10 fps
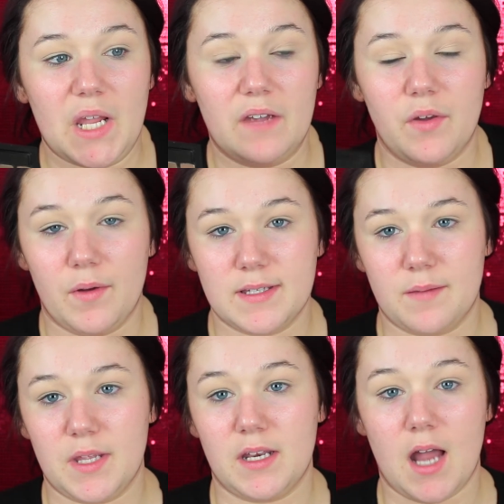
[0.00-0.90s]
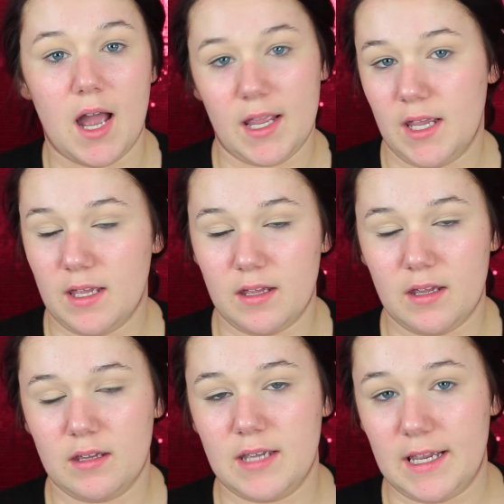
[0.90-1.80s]
if you want something not
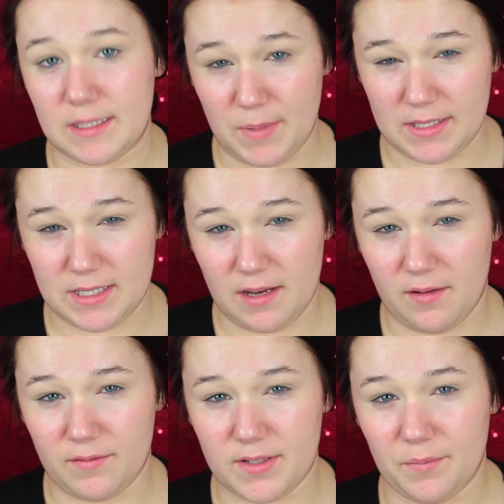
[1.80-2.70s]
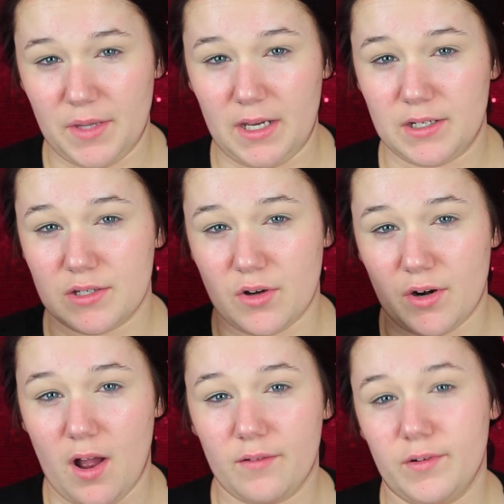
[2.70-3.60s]
expensive, something to
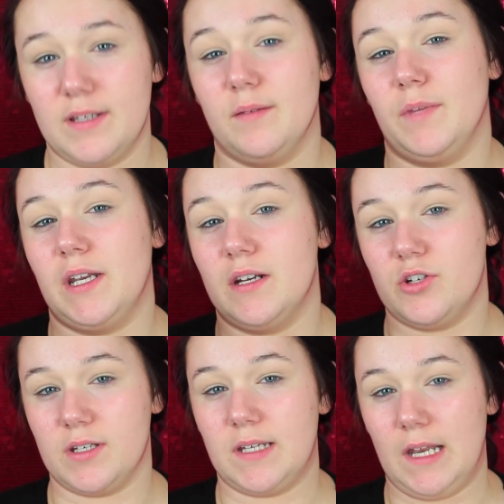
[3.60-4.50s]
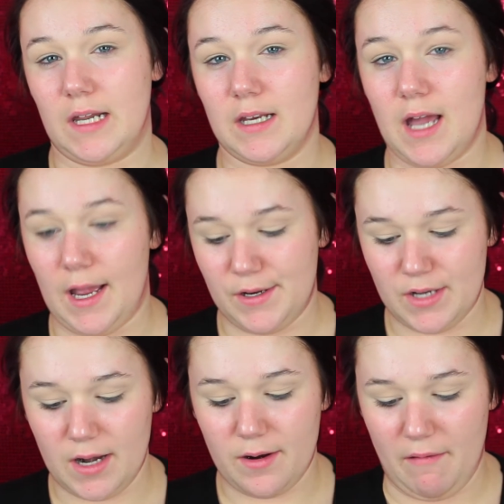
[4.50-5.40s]
start off with, something to just getting into
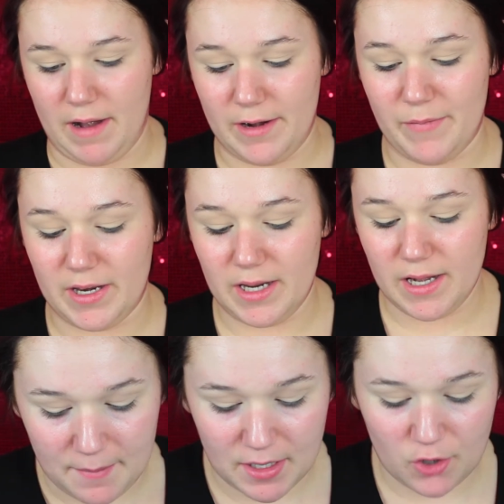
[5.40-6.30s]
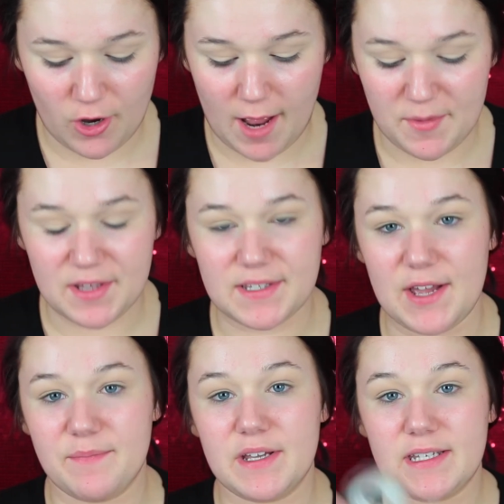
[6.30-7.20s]
eyeshadow. I recommend it. I'm going to grab
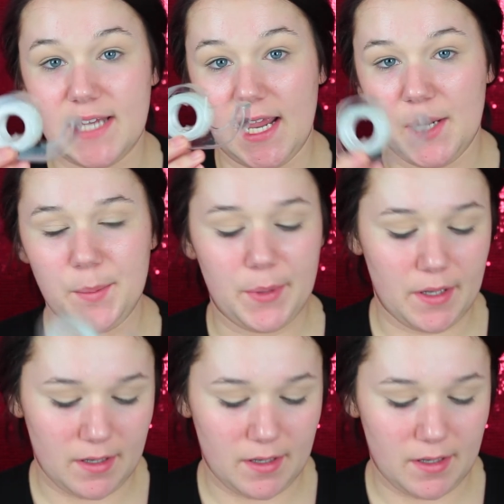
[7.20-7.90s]
some tape.